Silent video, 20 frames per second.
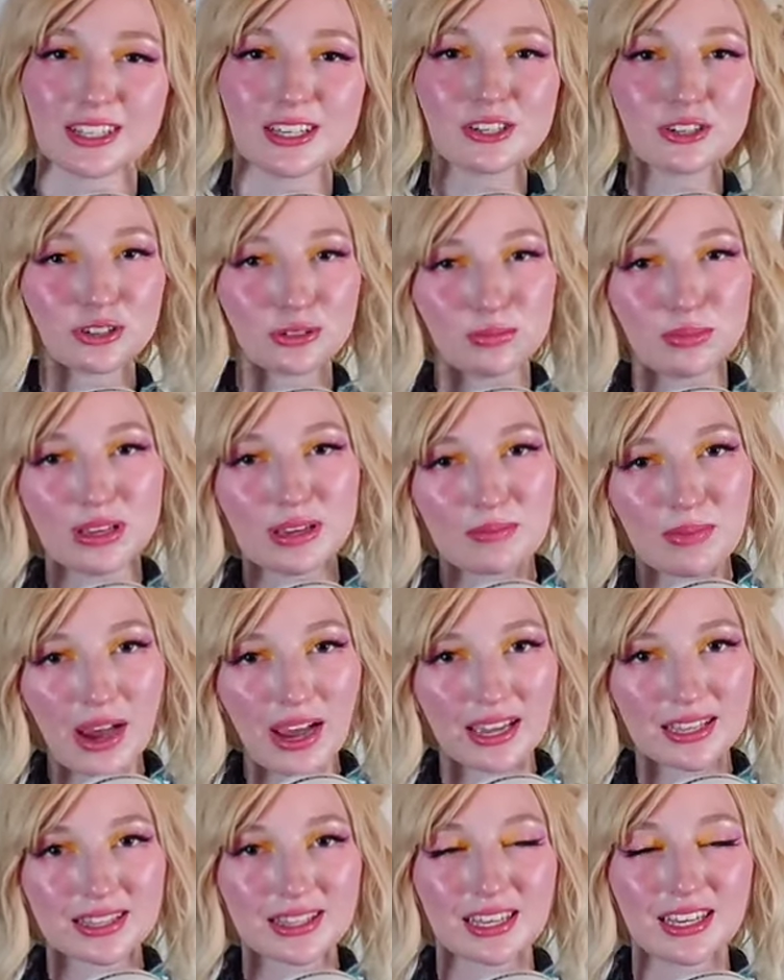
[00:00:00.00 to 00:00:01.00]
they could be
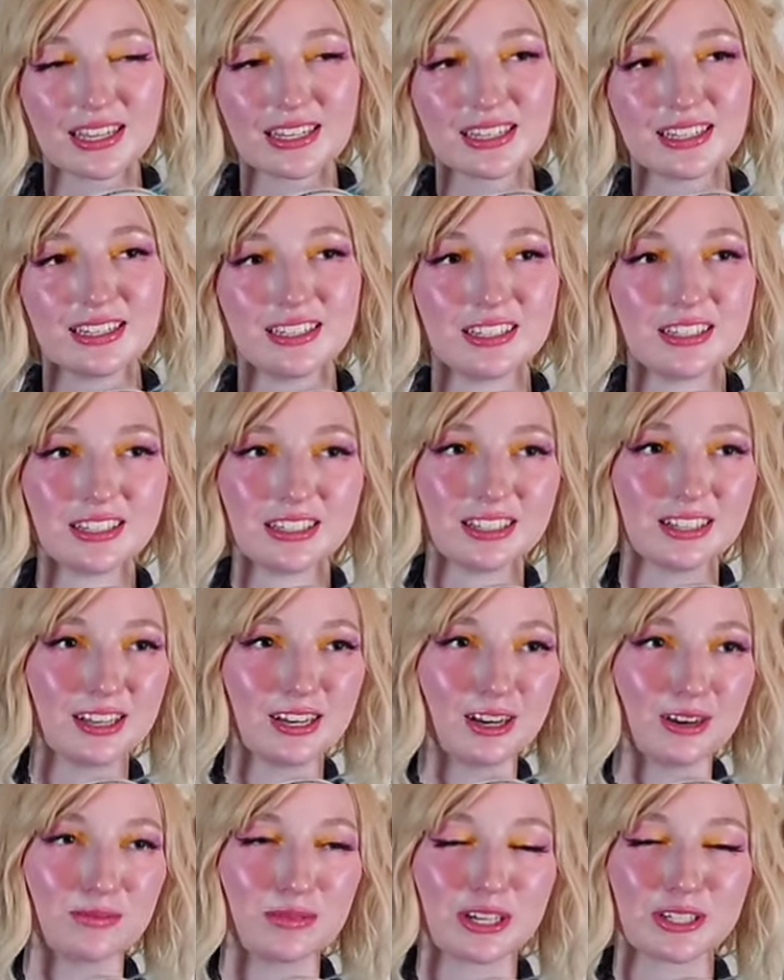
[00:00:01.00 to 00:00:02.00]
back then.
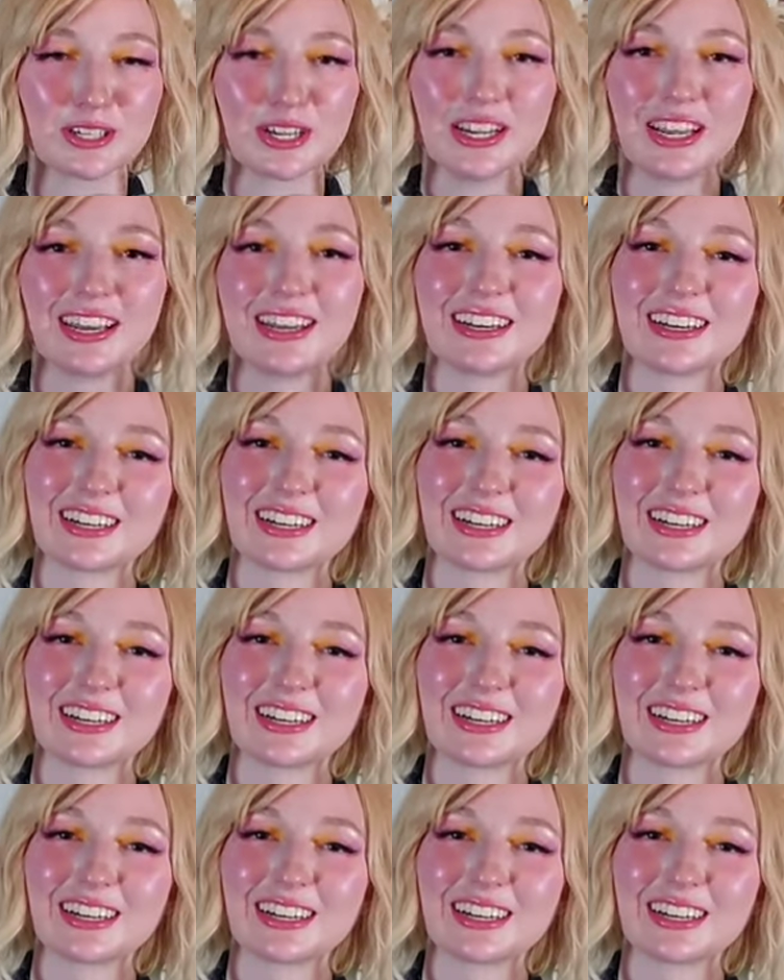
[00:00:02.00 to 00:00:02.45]
Um, I t